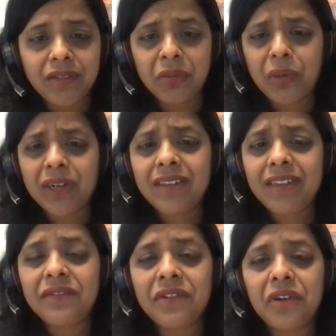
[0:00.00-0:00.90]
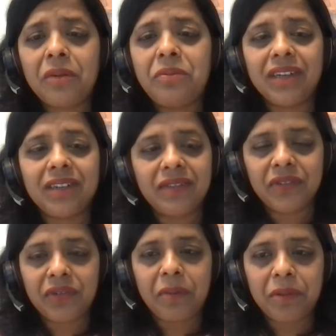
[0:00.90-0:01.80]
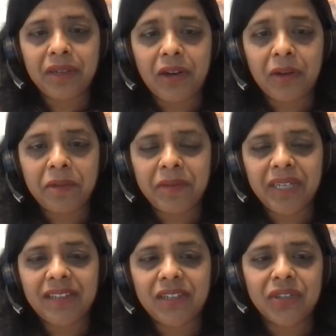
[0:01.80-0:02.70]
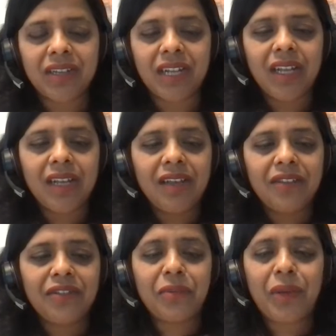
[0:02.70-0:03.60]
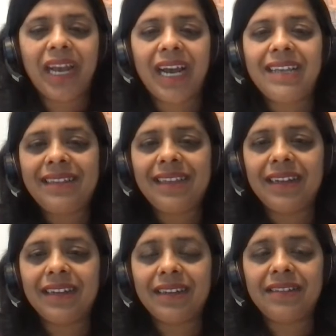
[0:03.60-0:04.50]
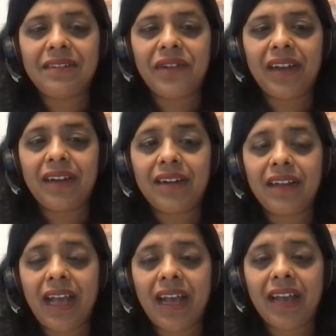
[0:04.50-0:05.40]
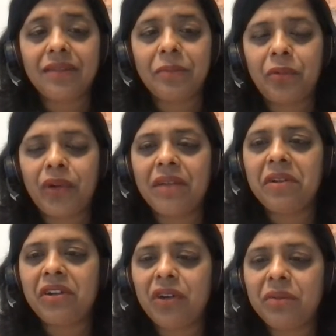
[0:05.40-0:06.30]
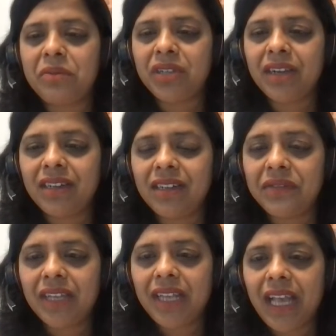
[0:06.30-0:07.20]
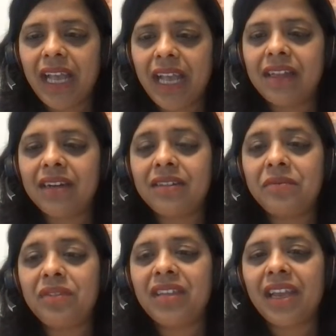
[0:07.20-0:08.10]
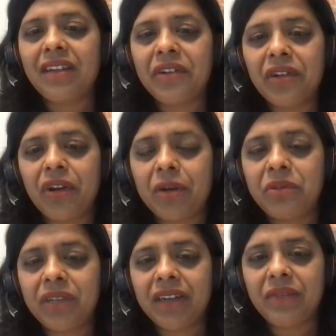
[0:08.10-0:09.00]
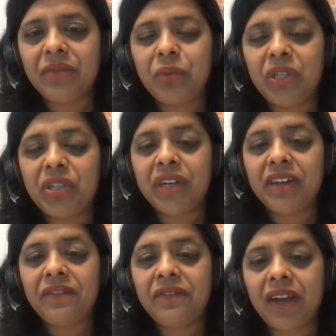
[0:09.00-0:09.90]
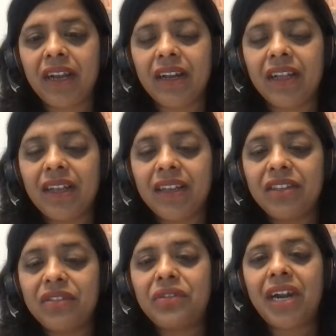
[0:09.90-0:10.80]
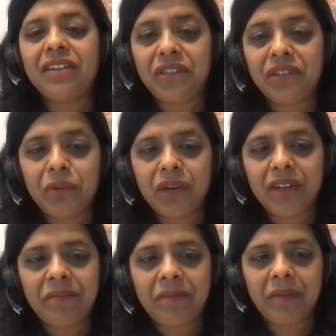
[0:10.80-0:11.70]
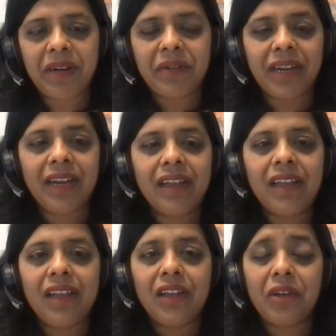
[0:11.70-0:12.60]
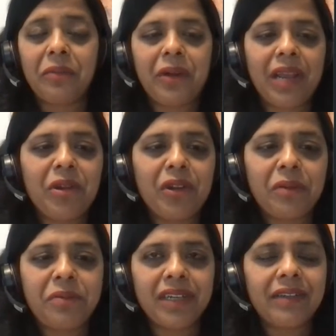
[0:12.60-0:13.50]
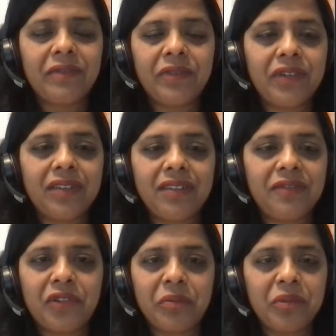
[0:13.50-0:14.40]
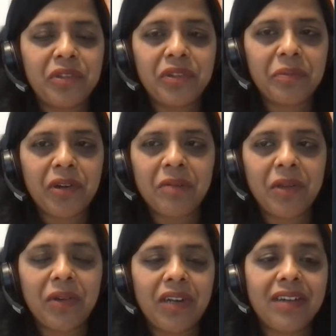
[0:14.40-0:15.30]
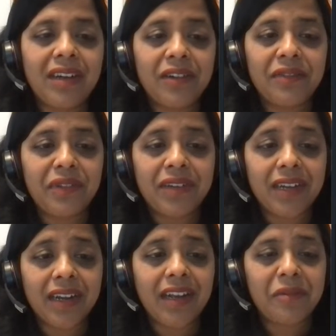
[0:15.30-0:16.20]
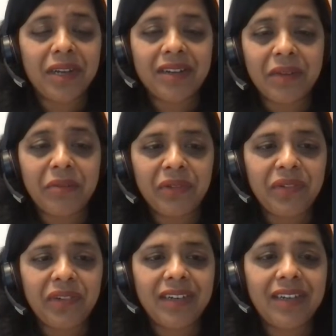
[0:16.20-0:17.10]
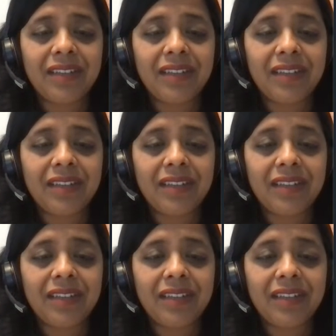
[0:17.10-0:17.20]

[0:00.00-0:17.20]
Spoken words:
So what are the different objectives of optimization? So the way I see it is divided as primary objectives, and there are some secondary objectives which can define the strategy you want to implement, right? Your primary objectives, first and foremost, you're probably all tired of hearing it. How many times we've heard it?